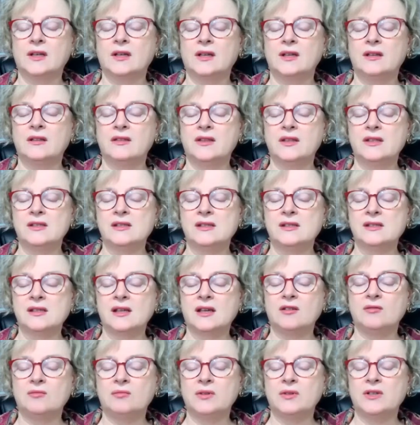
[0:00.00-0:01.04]
And this is
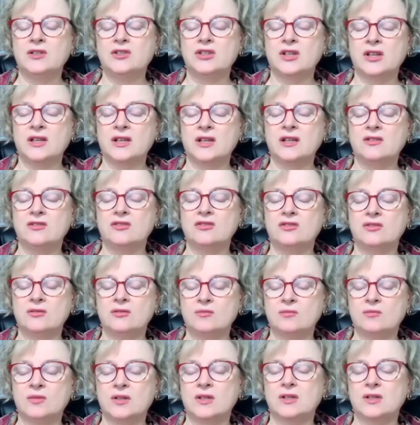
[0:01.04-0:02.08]
how we change the
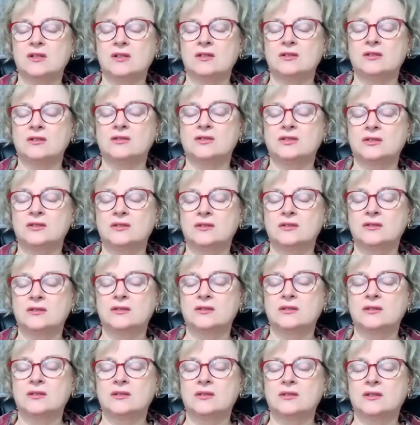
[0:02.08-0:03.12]
world.
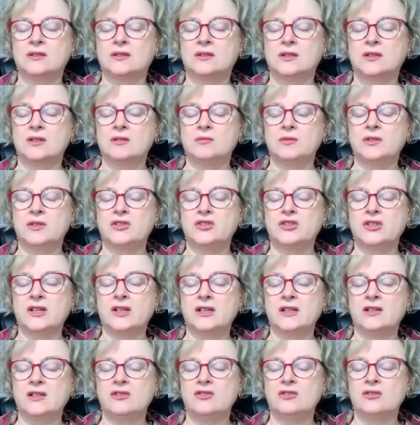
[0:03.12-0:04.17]
We
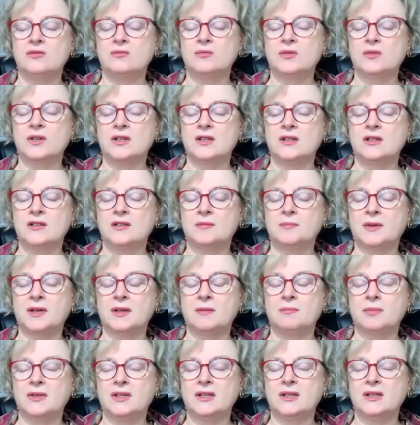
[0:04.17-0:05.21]
change the world by
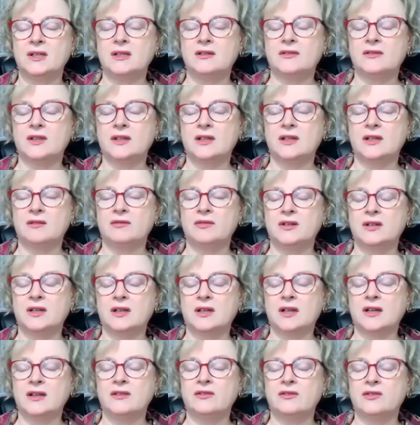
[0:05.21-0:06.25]
being the love and
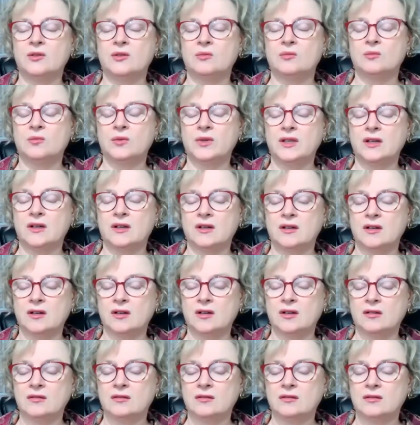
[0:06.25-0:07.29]
light that we are.